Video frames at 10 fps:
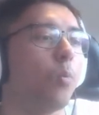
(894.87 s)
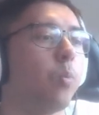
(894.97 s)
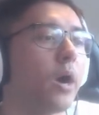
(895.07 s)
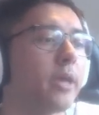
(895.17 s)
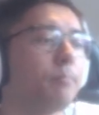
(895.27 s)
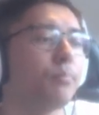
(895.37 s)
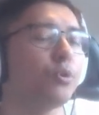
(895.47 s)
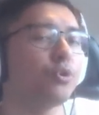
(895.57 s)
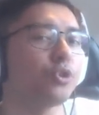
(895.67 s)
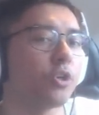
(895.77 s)
Why
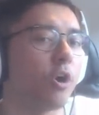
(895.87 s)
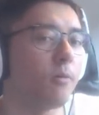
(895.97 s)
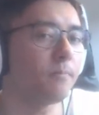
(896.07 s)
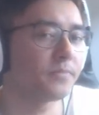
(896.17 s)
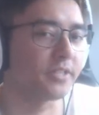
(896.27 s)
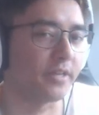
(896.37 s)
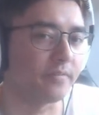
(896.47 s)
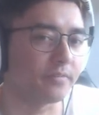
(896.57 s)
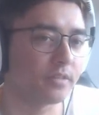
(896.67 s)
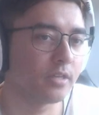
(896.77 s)
push
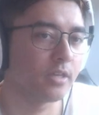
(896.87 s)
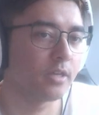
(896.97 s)
content